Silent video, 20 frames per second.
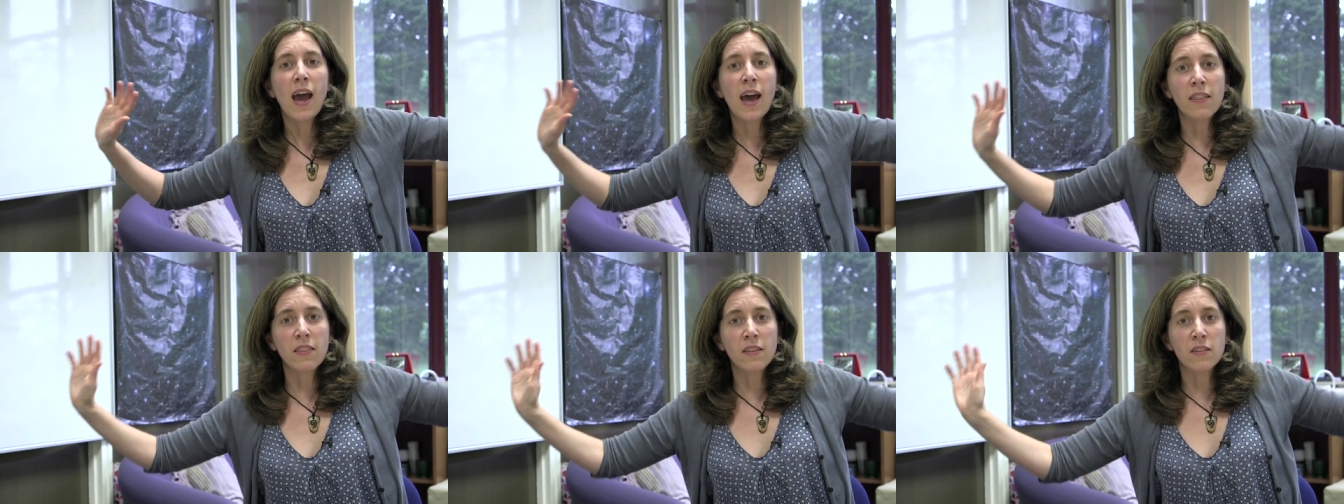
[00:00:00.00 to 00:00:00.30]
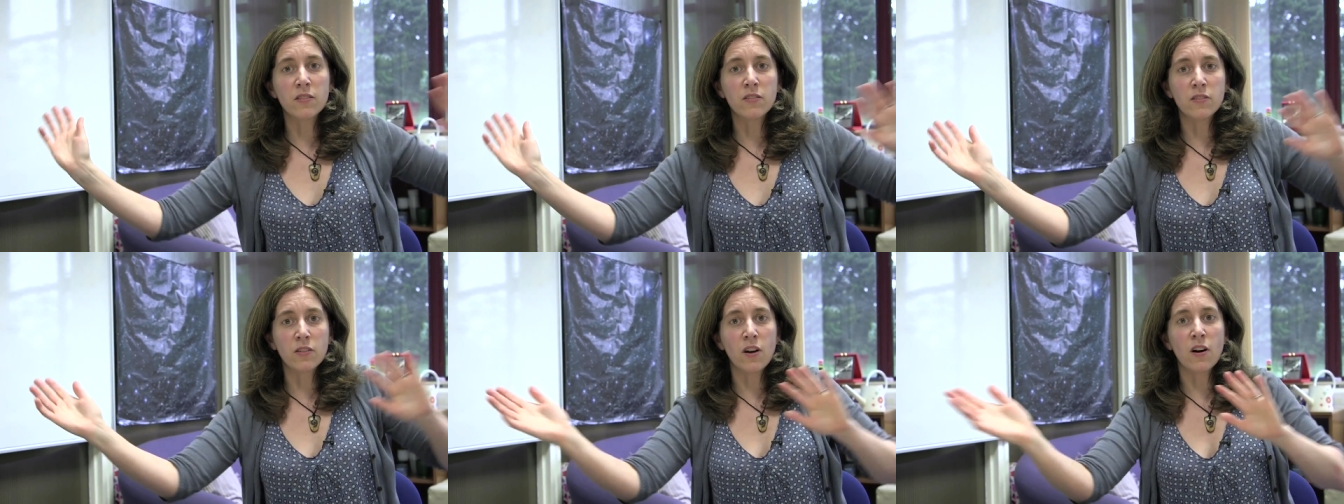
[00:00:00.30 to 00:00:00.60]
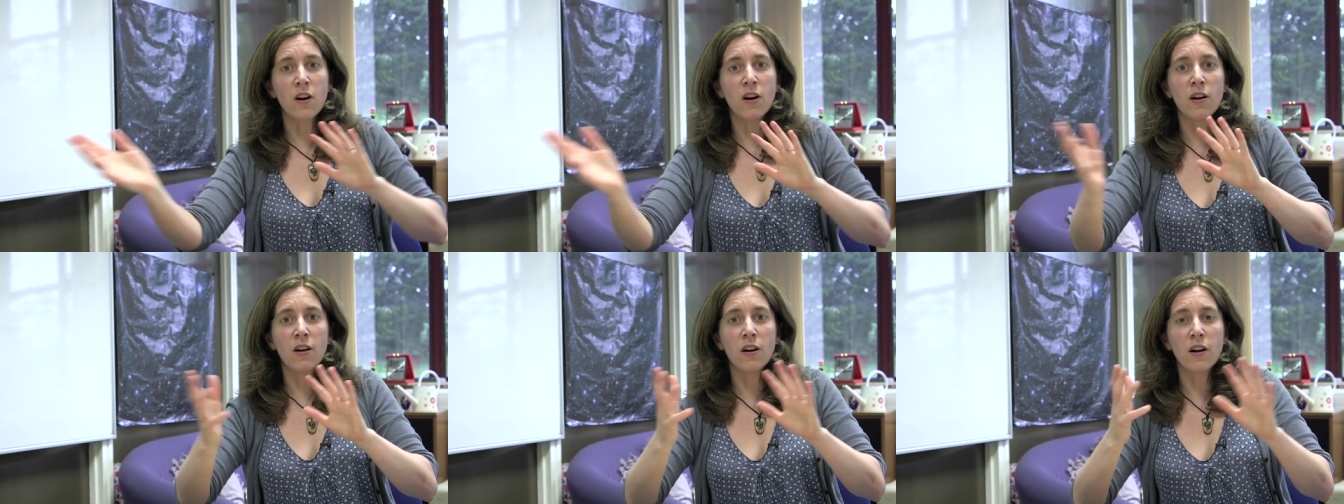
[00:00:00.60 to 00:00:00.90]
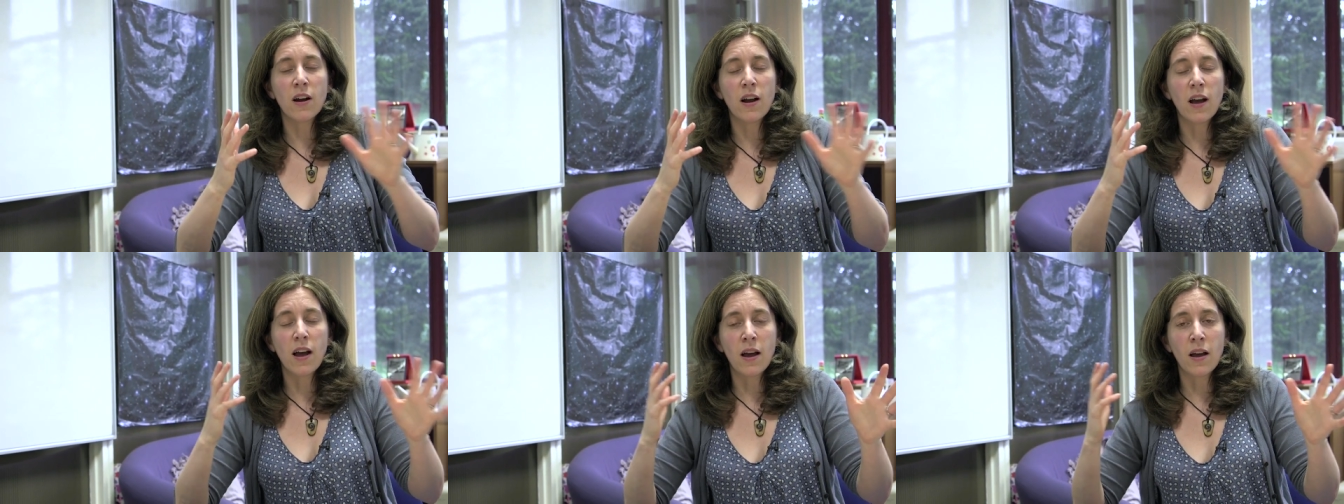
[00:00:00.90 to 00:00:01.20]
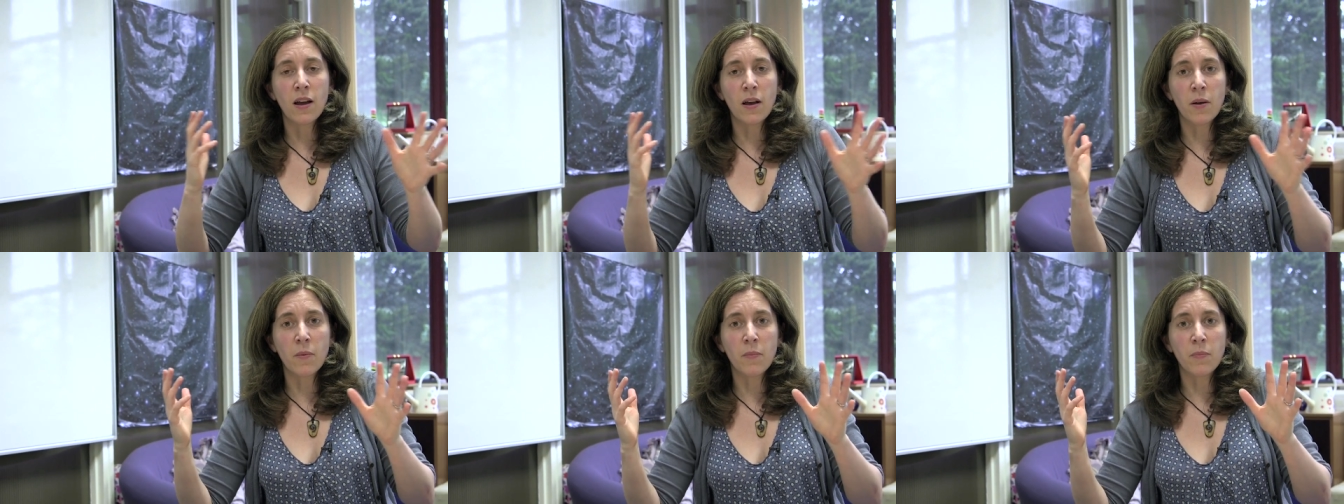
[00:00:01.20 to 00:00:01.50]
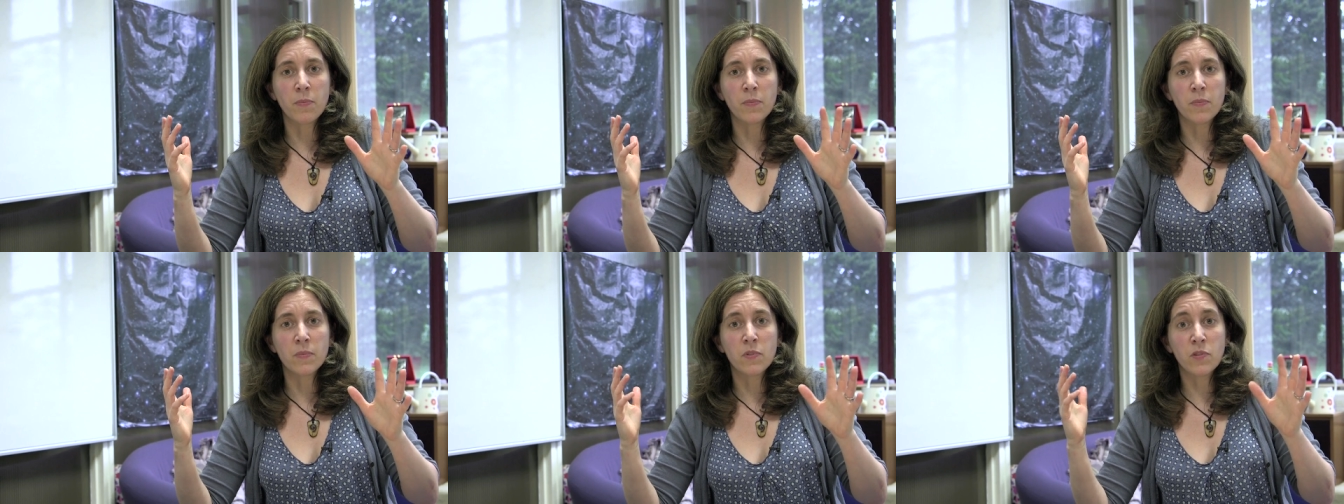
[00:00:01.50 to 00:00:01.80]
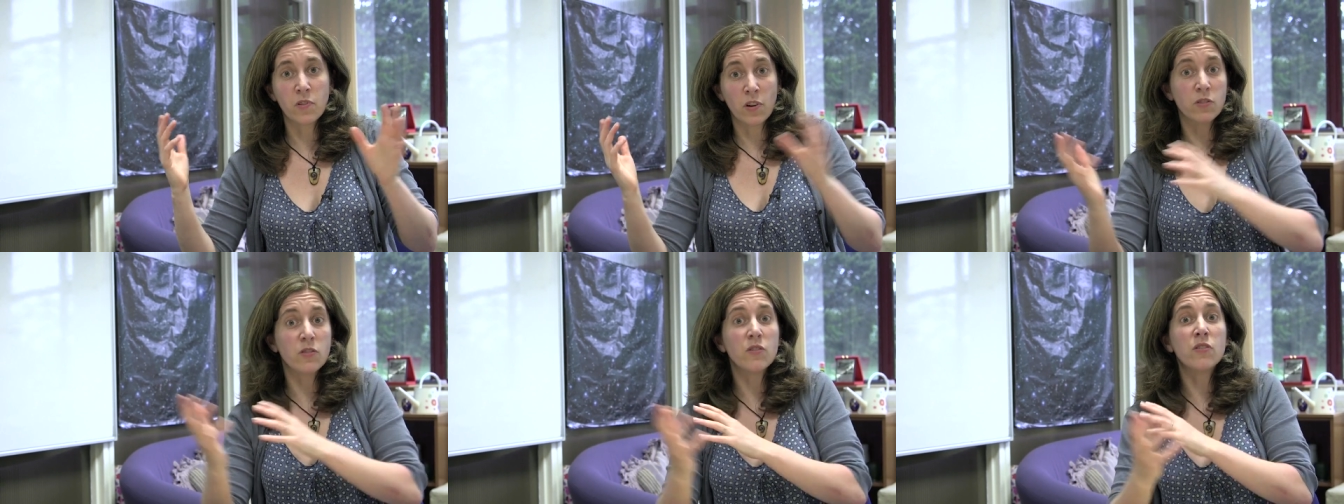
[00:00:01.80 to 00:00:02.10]
and the star um,
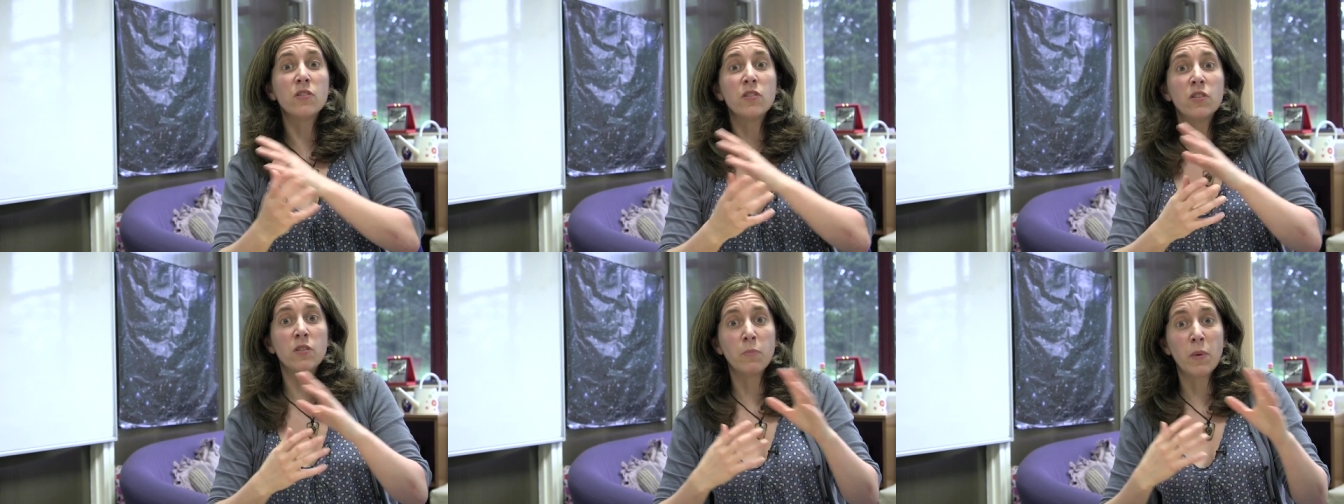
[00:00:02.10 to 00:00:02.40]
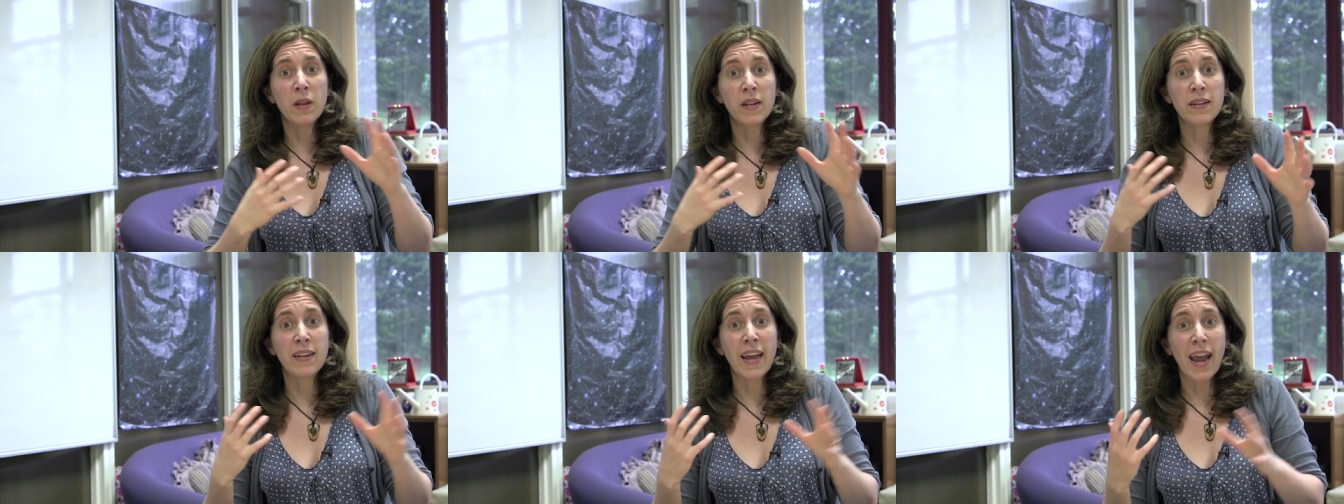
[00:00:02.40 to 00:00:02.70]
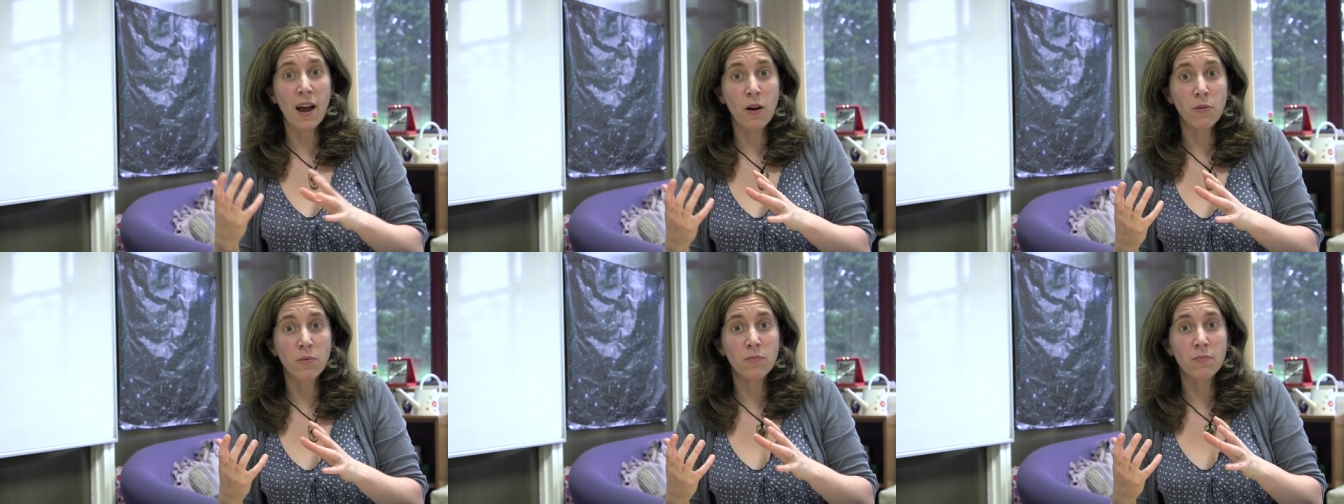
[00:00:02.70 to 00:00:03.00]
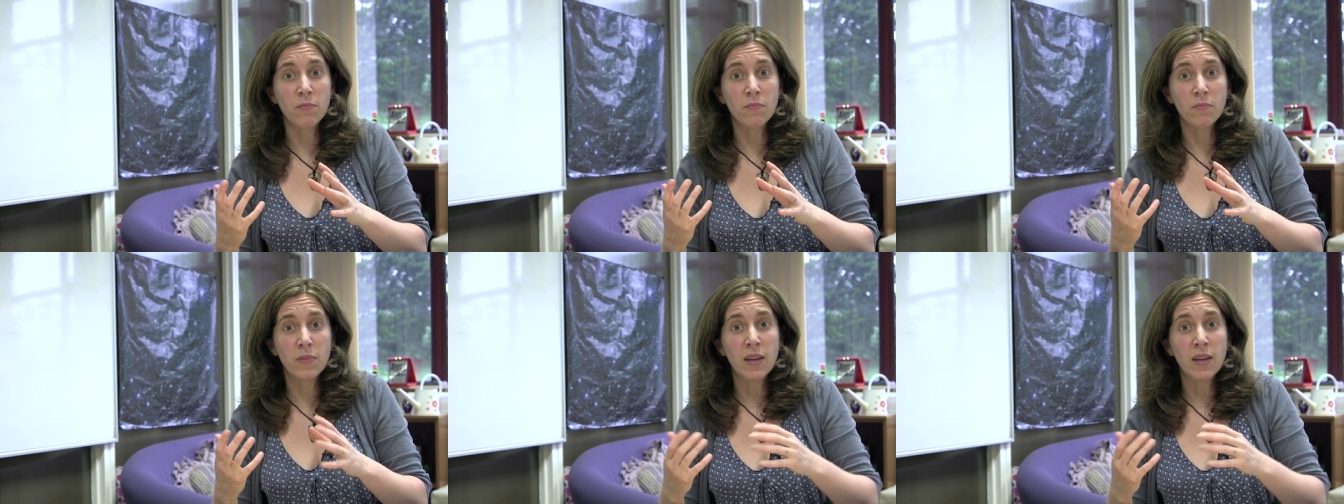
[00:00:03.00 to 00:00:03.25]
starts to spin down.